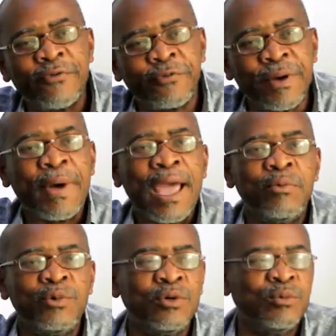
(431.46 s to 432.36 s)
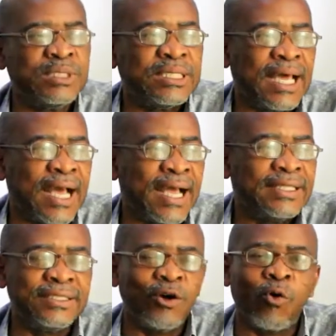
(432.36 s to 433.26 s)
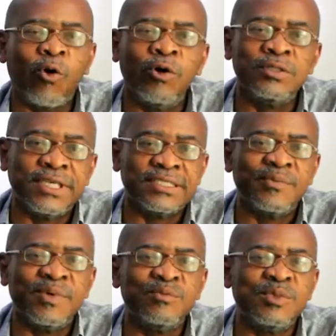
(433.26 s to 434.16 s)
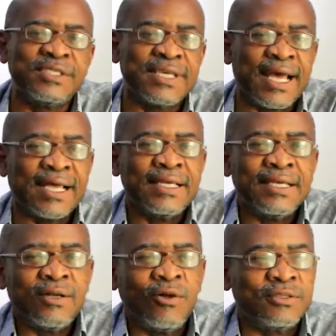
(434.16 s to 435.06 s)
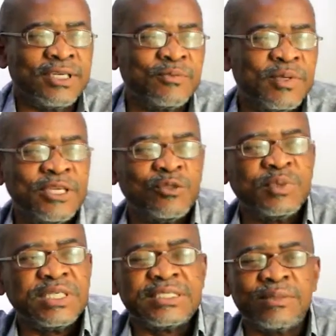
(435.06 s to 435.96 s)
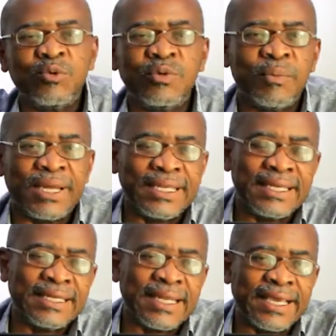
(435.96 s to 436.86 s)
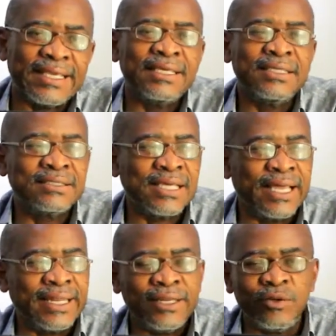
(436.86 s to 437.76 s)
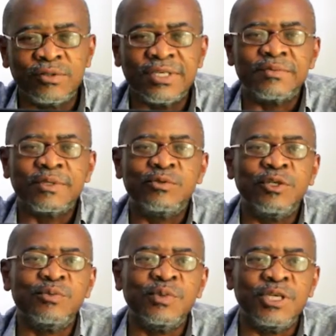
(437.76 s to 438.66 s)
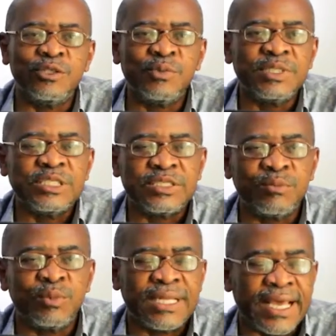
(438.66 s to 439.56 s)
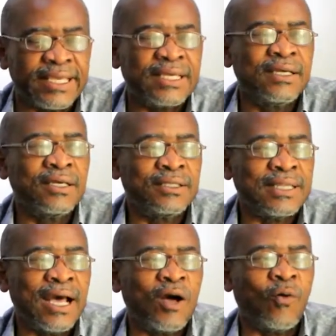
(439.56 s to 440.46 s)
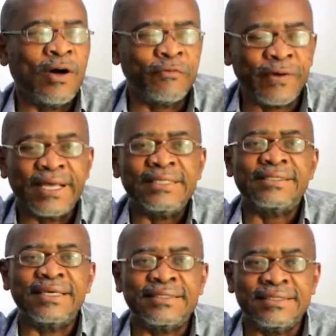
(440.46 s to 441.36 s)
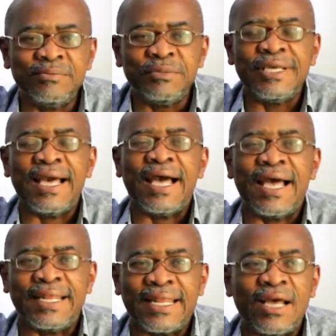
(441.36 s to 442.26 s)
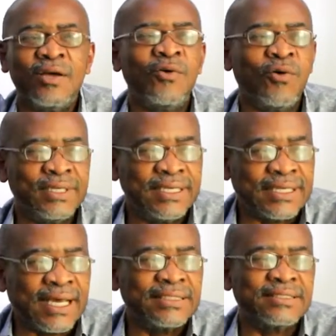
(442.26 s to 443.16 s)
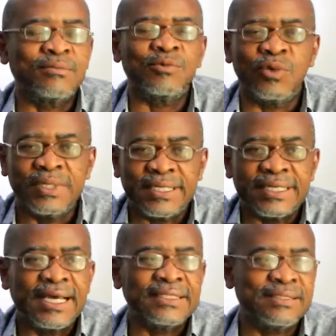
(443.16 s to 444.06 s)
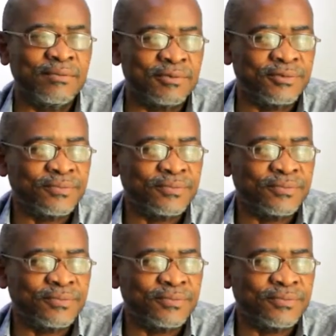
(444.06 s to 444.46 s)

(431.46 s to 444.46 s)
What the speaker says: for Bible no munina and the Old Testament museum. Old Testament is really chemu money and 9. Sana New Testament is really chemu 9. Now or fact section be na or they can't some more they can't some.